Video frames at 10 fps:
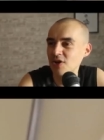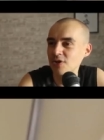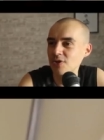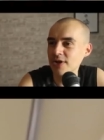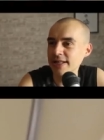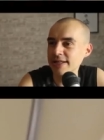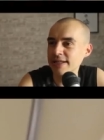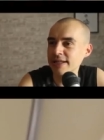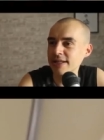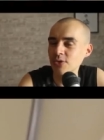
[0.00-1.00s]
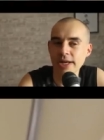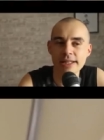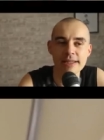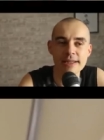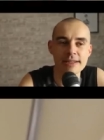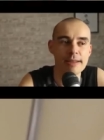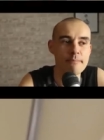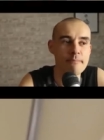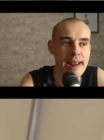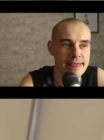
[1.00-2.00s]
Look at the look at the the
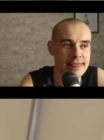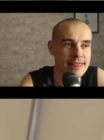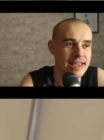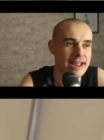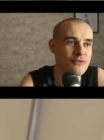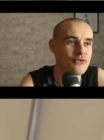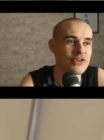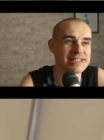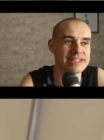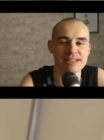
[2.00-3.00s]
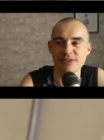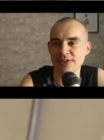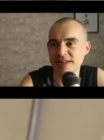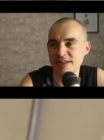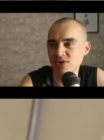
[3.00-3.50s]
math and physics of it.